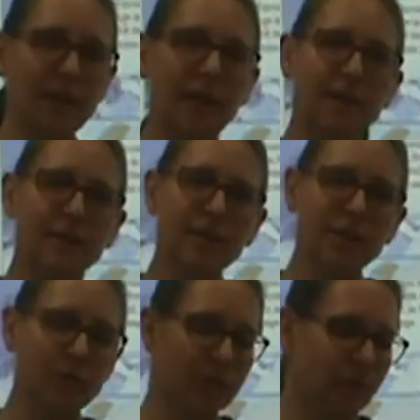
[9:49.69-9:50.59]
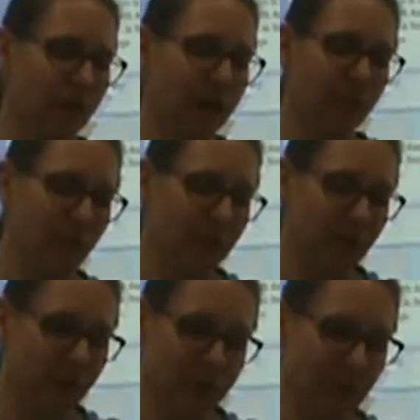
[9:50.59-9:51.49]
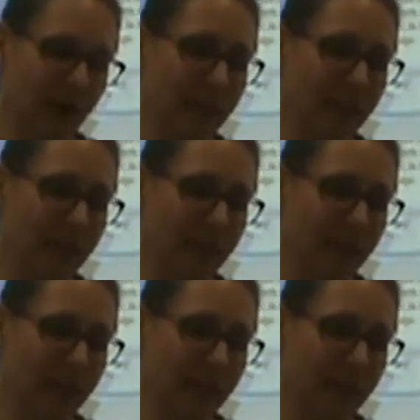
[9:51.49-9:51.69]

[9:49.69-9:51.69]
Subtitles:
days in 3rd grade where we learned about